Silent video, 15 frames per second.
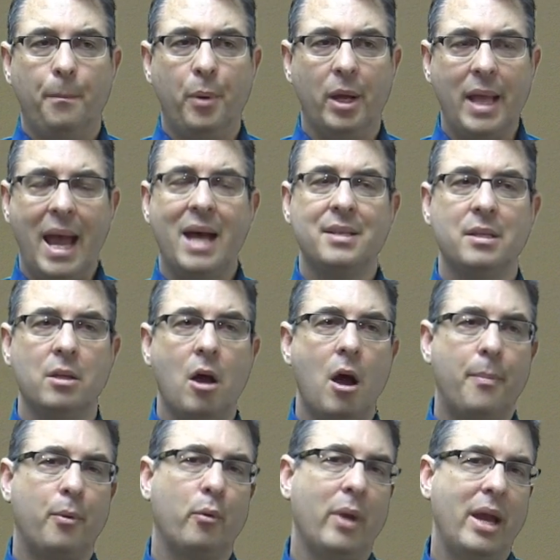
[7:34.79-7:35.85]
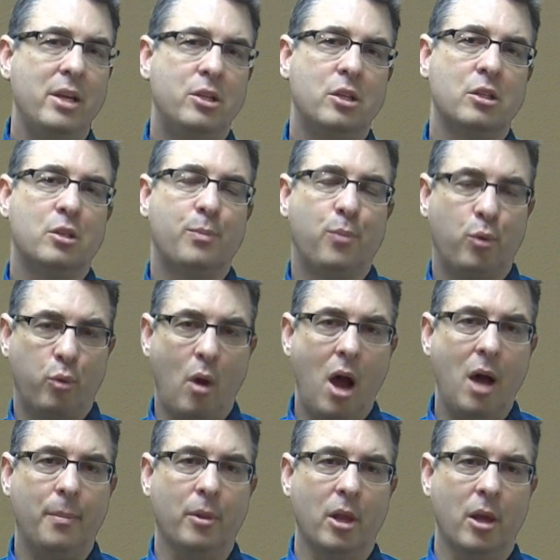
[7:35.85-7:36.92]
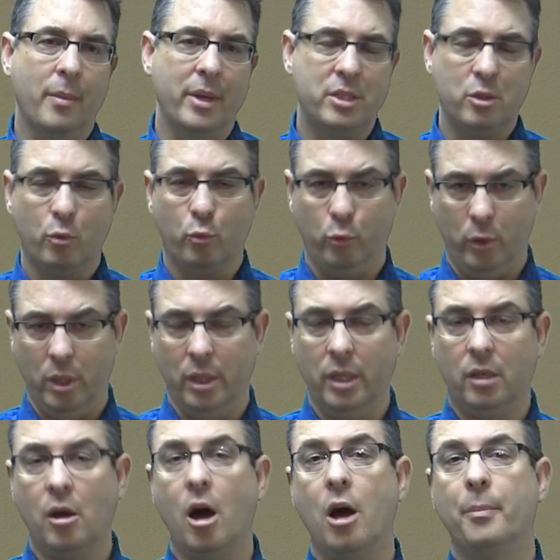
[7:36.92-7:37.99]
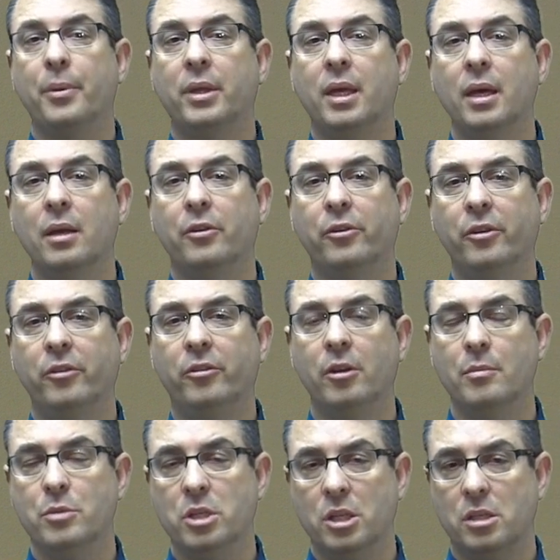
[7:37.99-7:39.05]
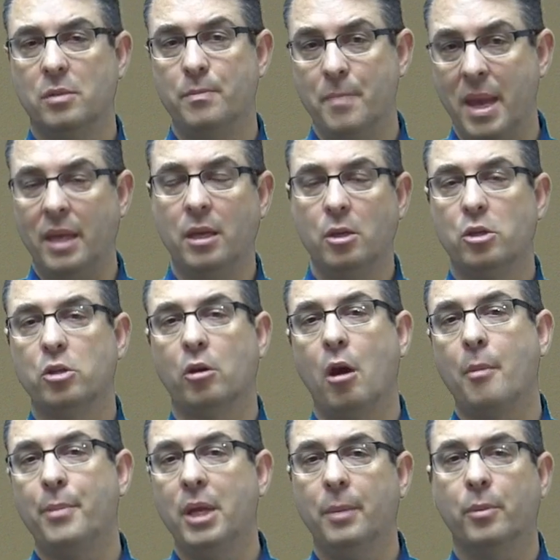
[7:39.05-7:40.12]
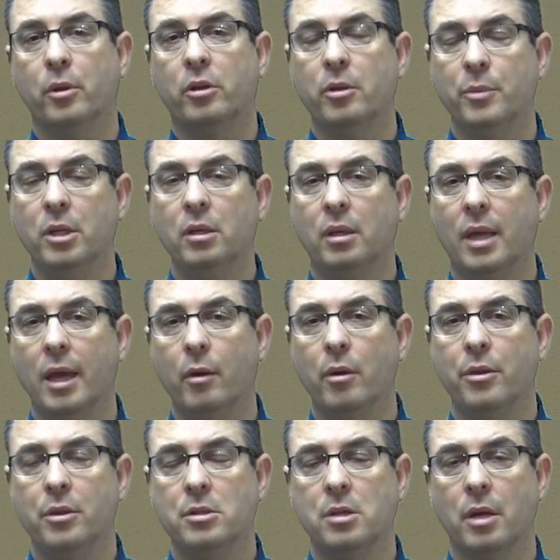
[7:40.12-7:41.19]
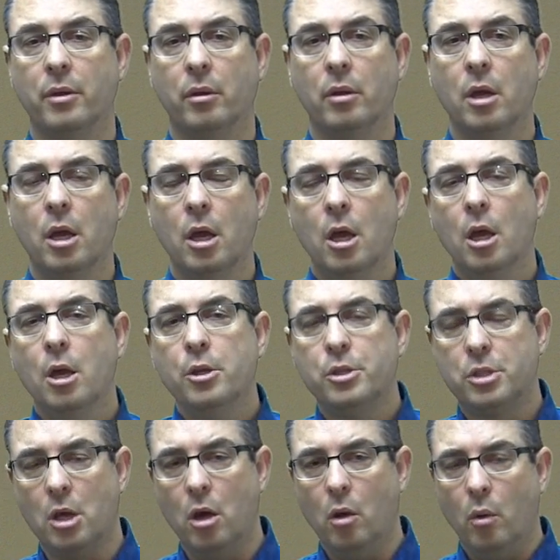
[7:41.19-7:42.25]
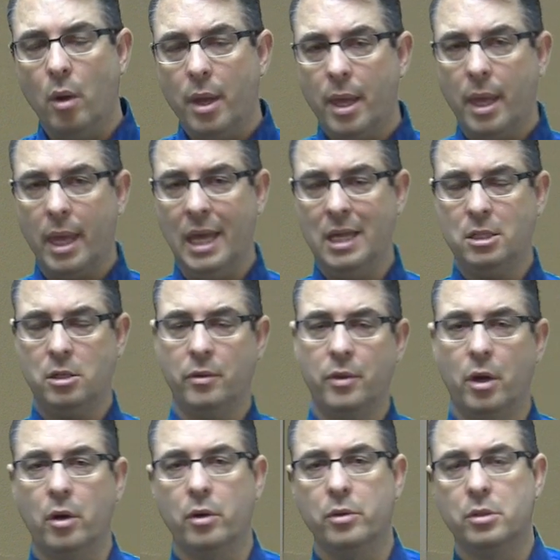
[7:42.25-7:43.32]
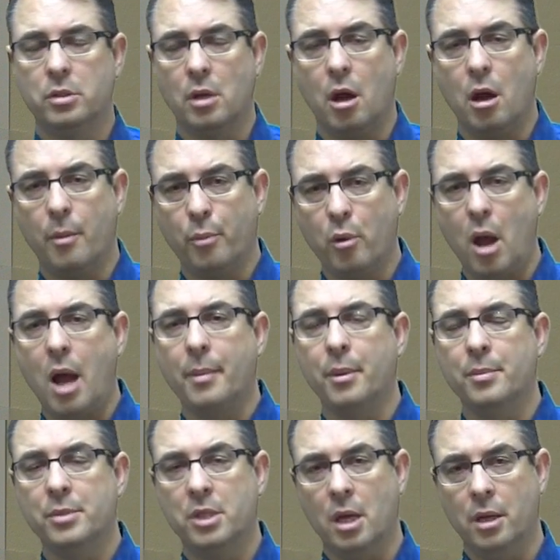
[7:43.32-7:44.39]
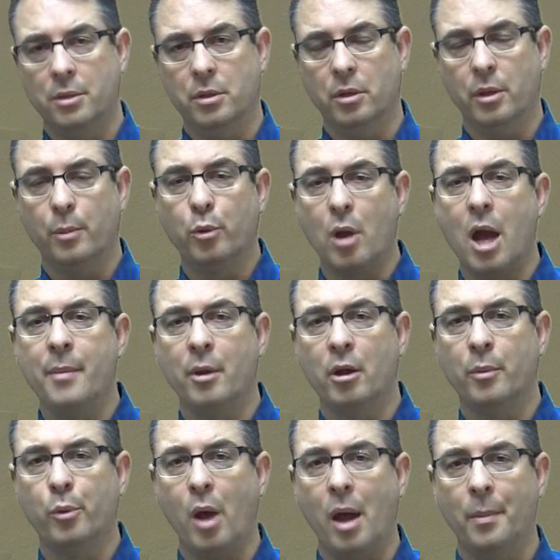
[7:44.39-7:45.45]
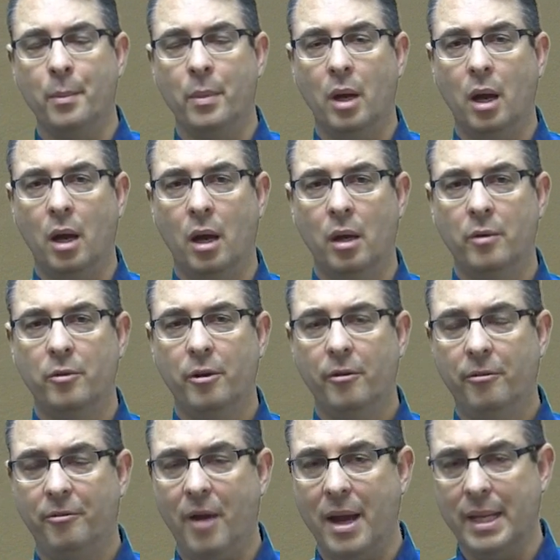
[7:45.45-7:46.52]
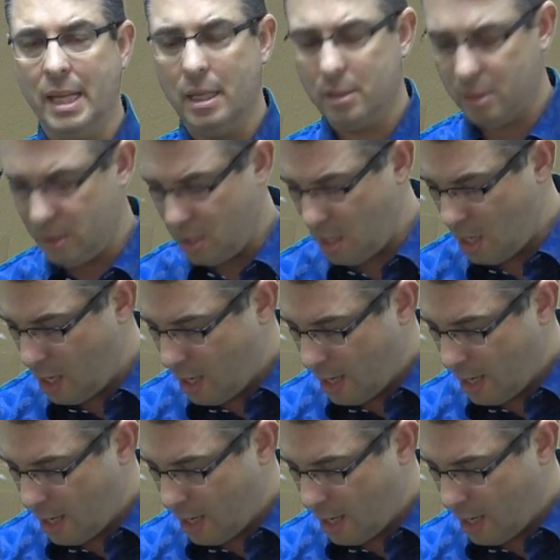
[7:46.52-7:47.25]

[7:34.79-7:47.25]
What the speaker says: But as an operations problem, it's a really complicated system, just making sure our people communicate with each other. So each of those are problems under the primary problem of finance.